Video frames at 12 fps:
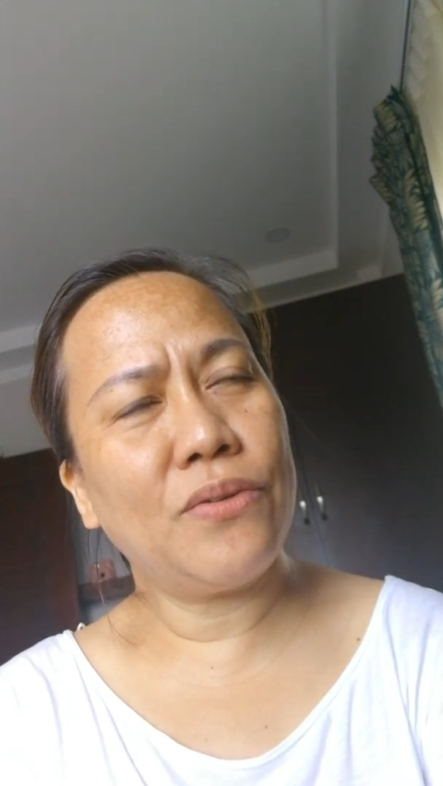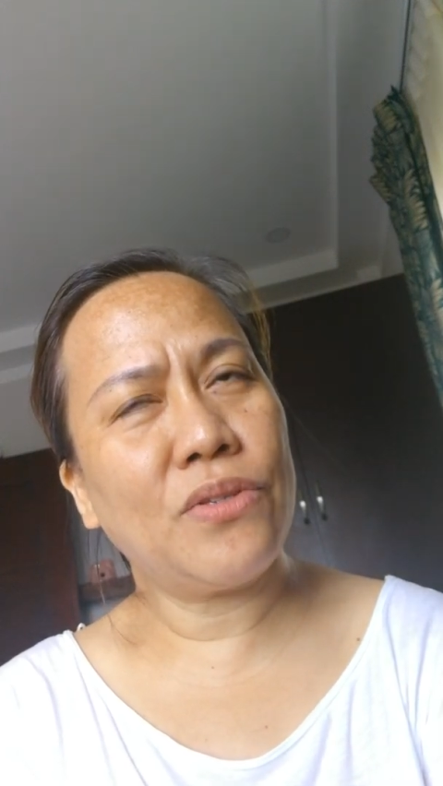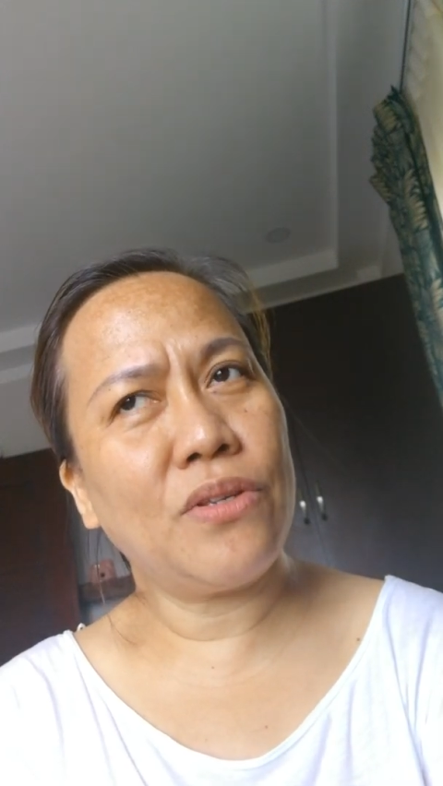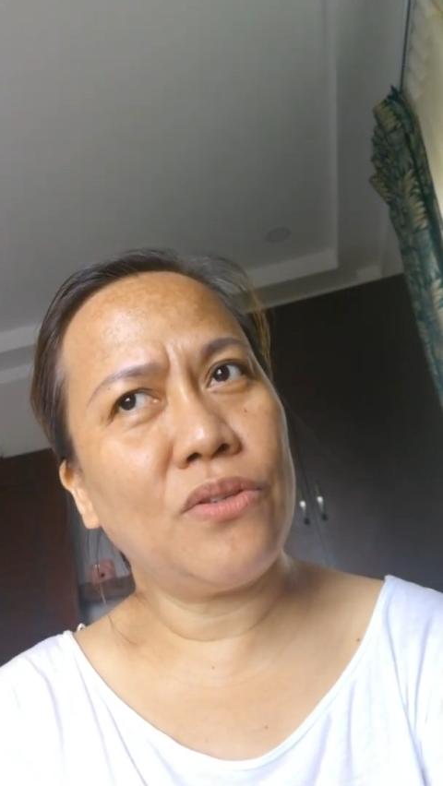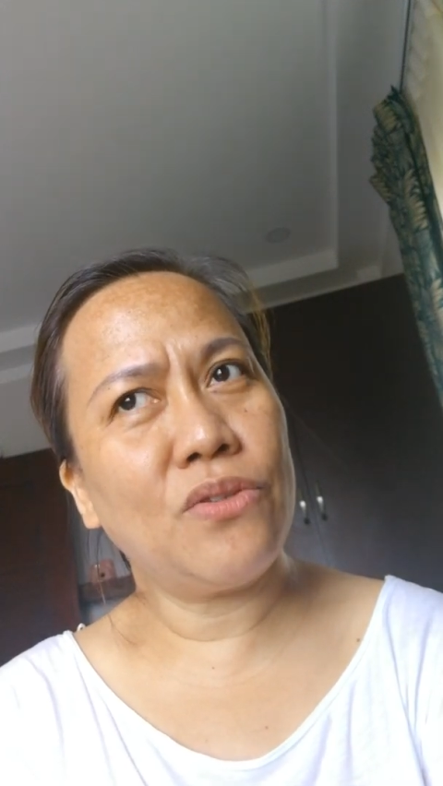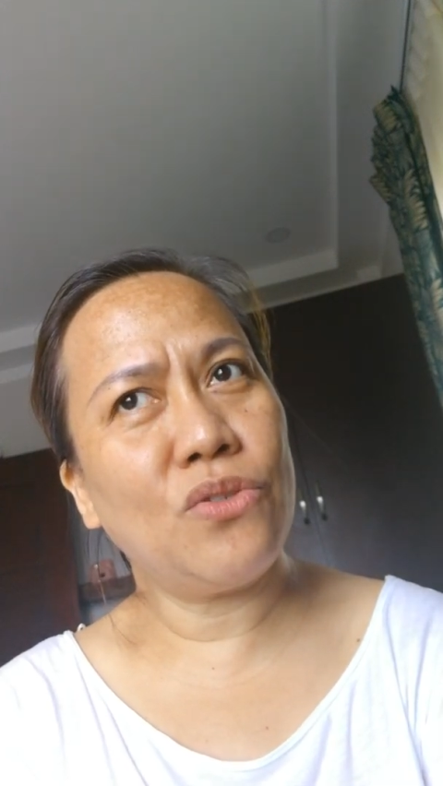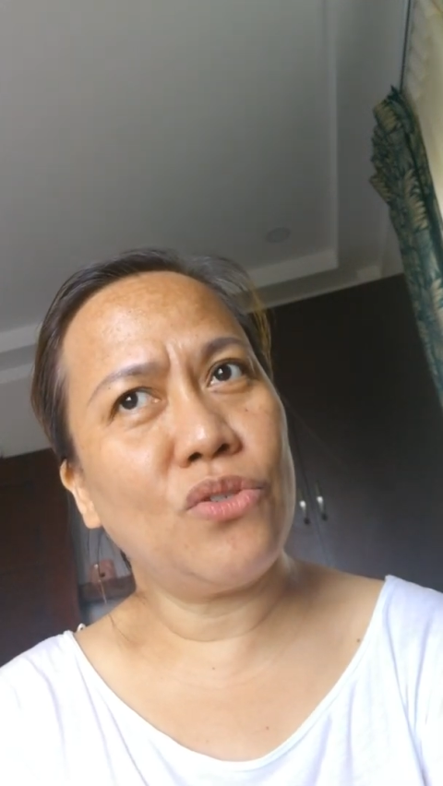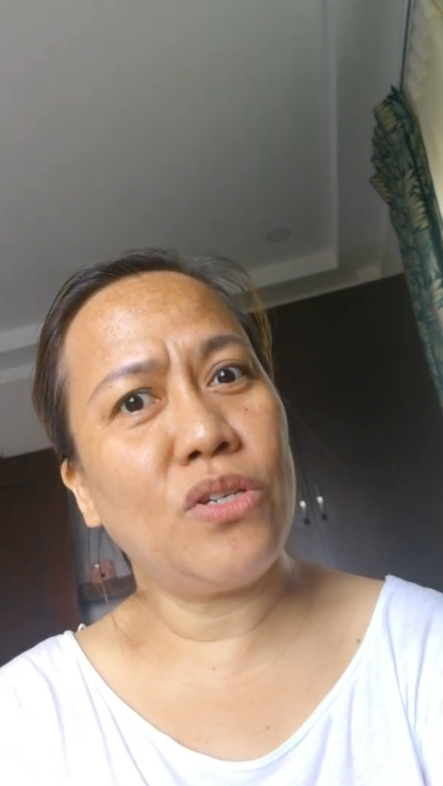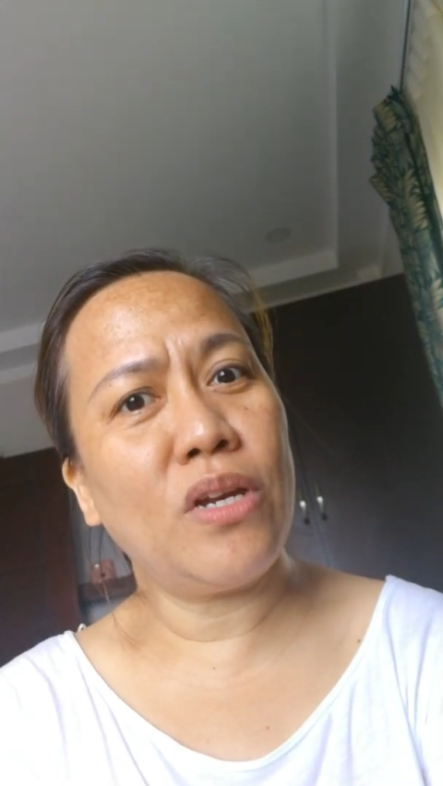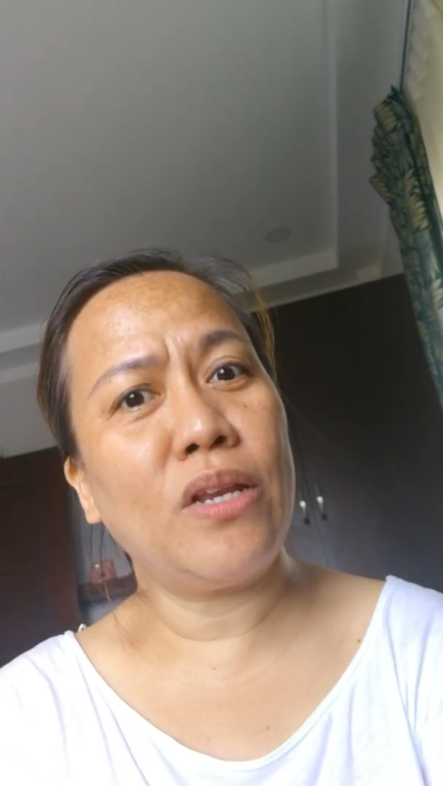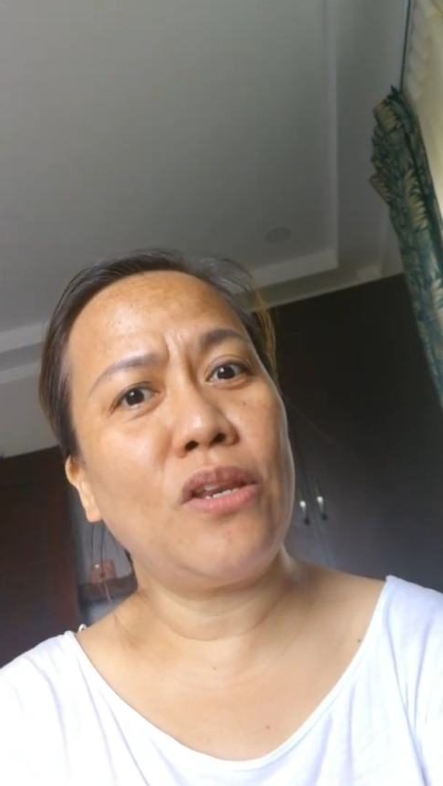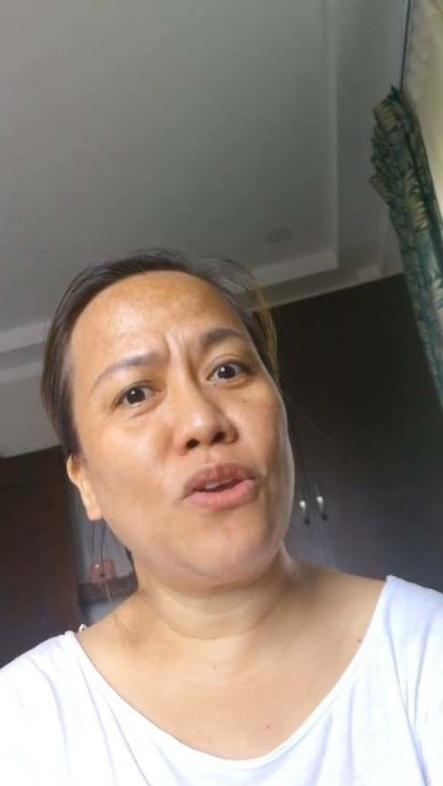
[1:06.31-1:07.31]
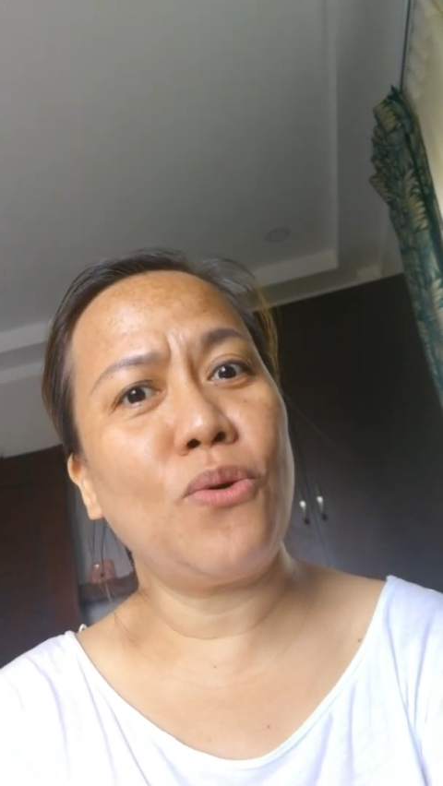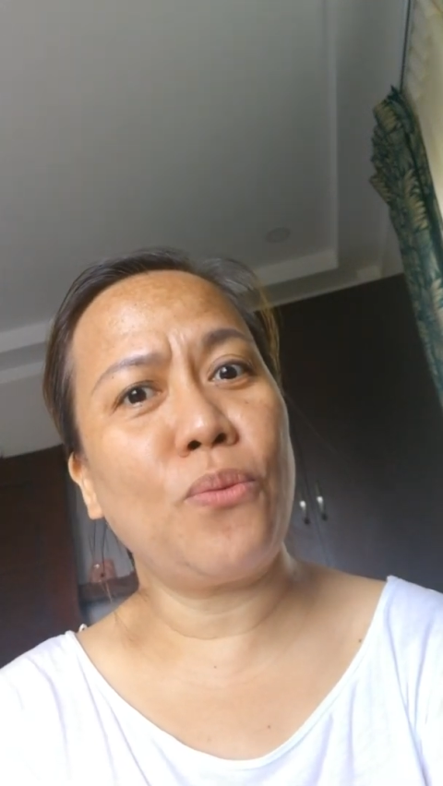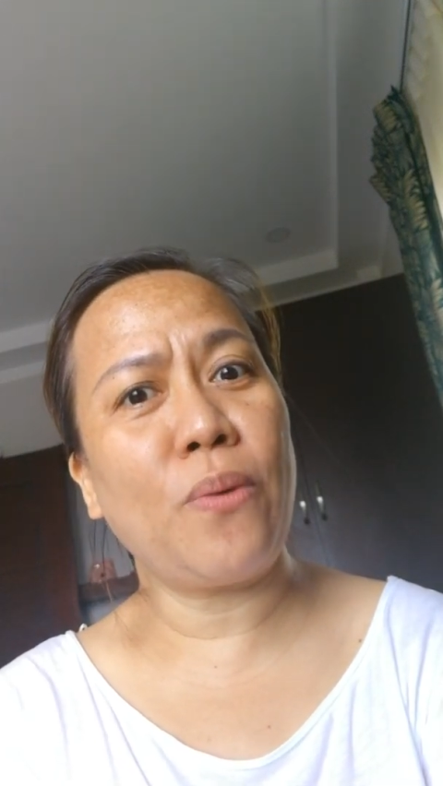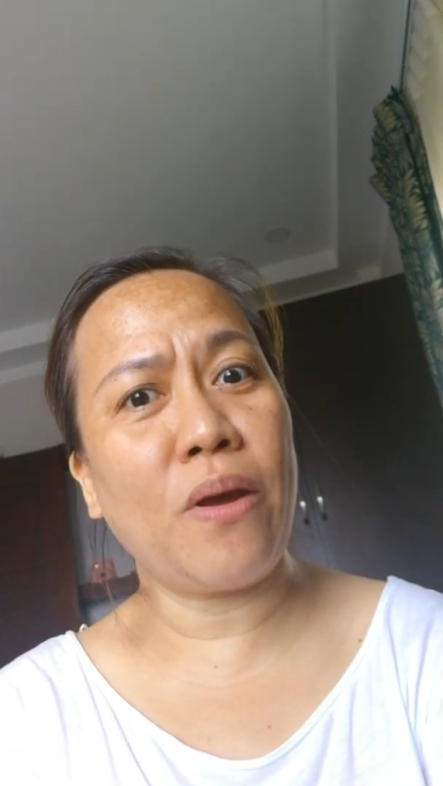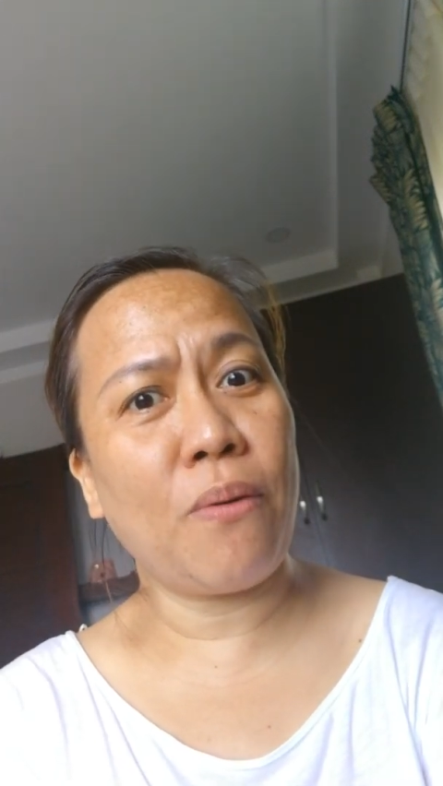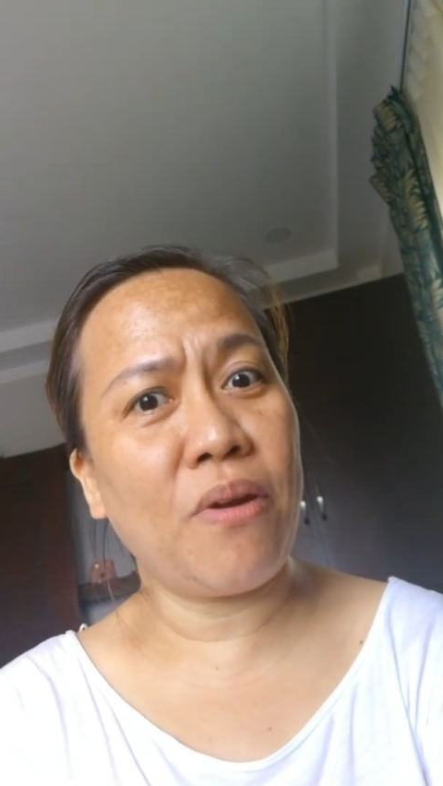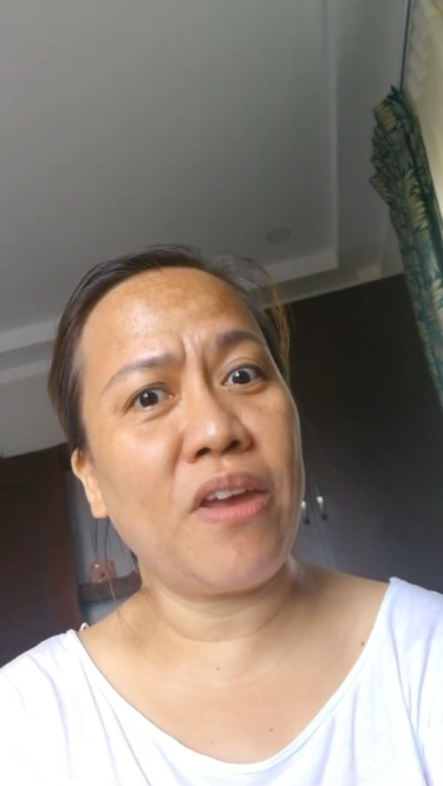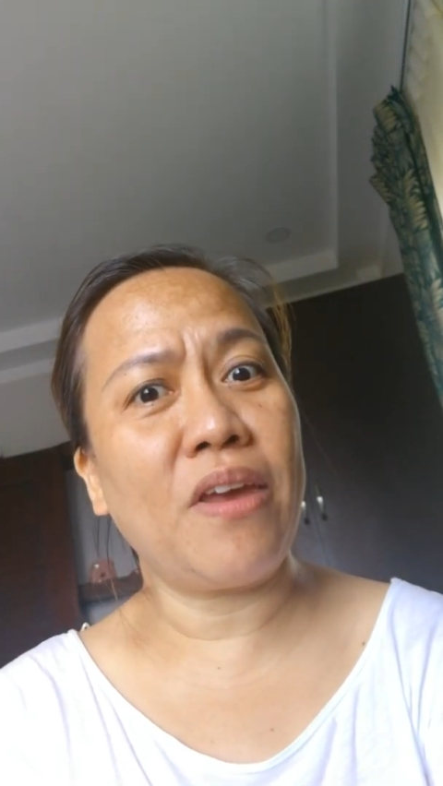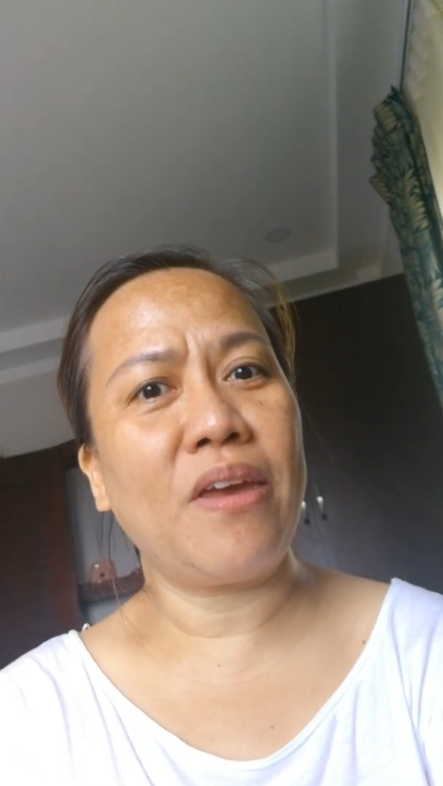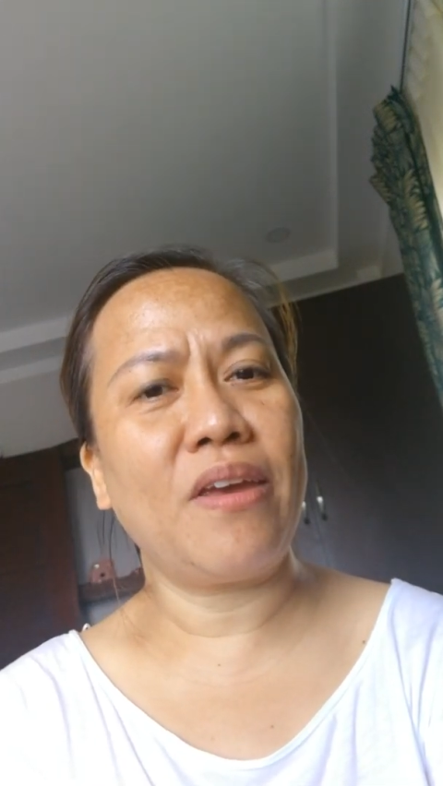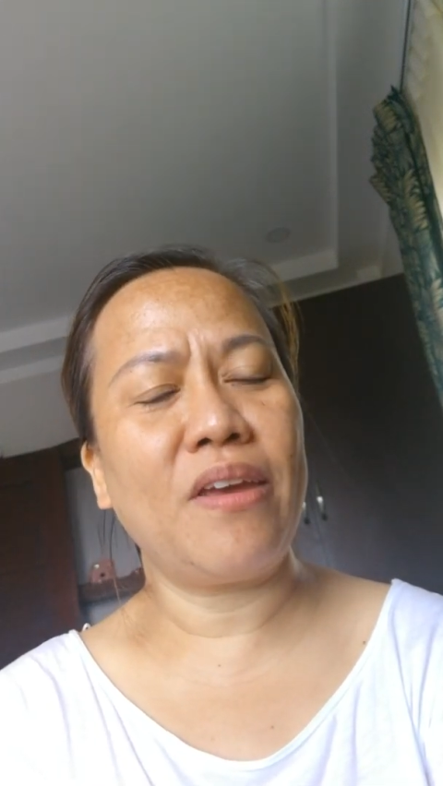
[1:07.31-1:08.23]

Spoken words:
since January